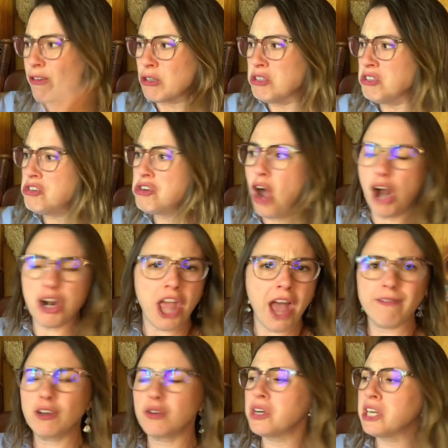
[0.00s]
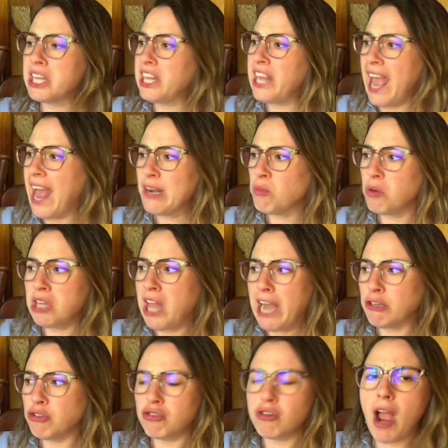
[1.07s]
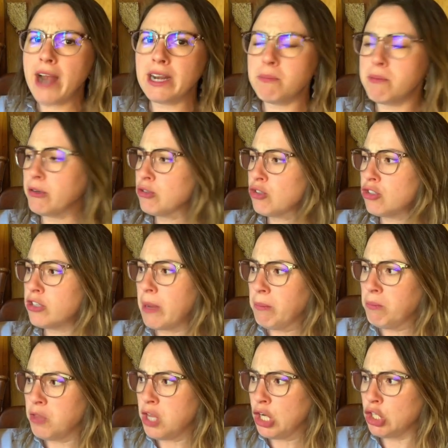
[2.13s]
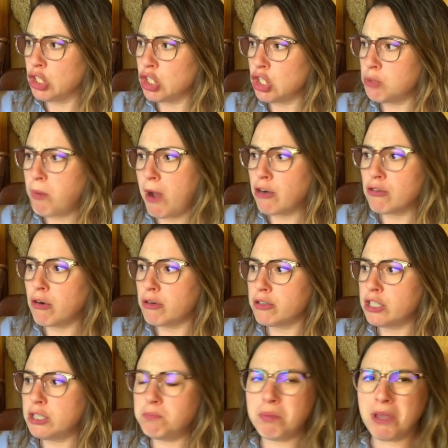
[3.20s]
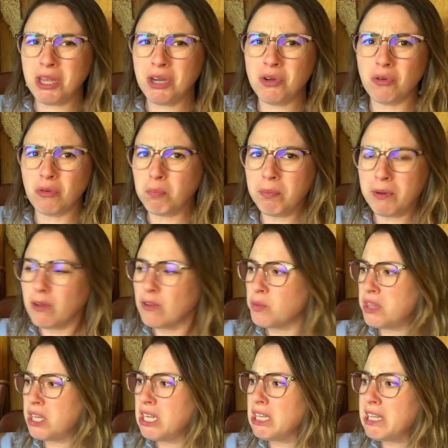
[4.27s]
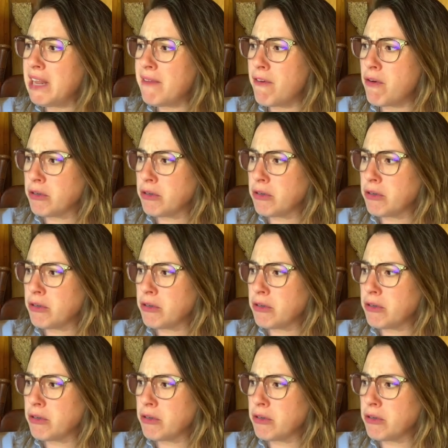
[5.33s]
not ever again will I try to build something to sputter or spin or build with a lever,